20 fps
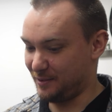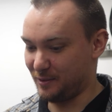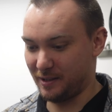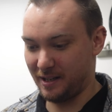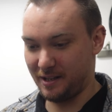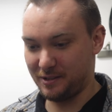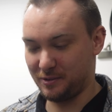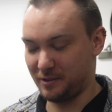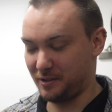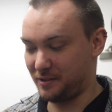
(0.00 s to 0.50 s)
All
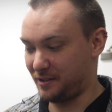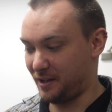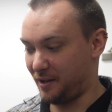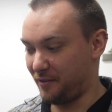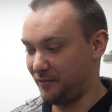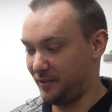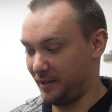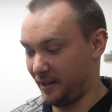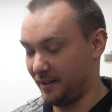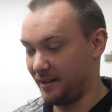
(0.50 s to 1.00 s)
that sort of
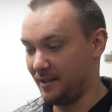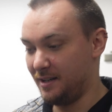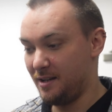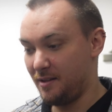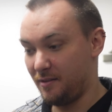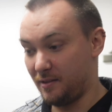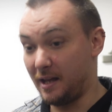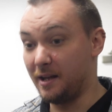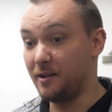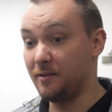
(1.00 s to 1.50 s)
stuff. Yeah,
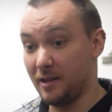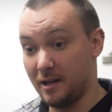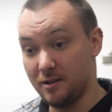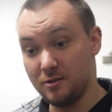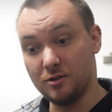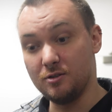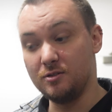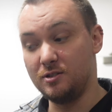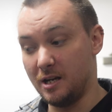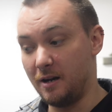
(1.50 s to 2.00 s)
they
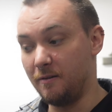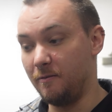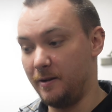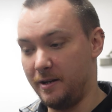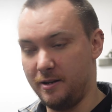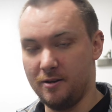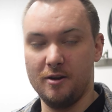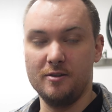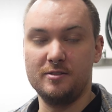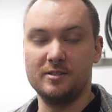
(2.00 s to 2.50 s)
do generally
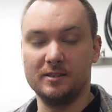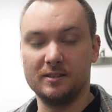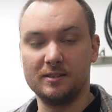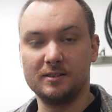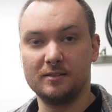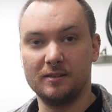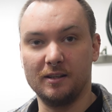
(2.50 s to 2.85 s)
notice.